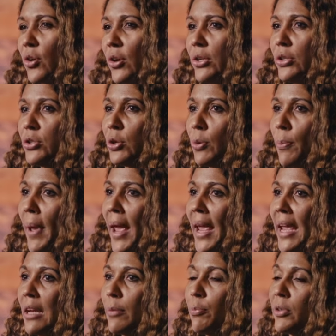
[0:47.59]
going to
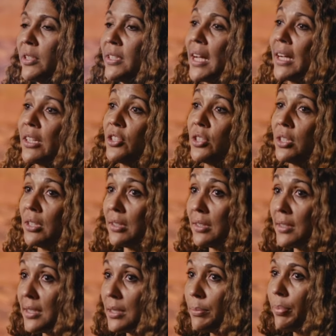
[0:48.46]
make
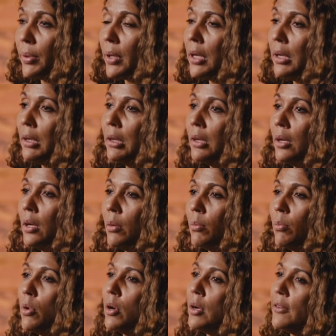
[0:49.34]
production simpler,
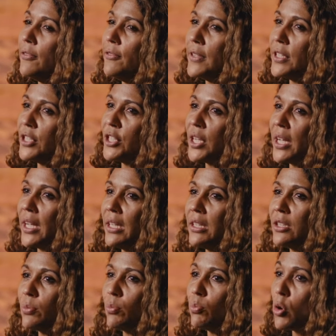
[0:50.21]
more
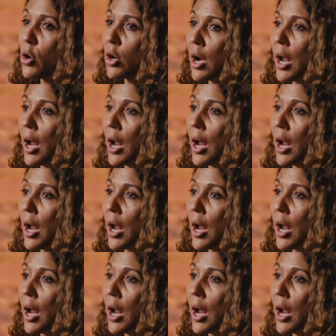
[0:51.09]
efficient, more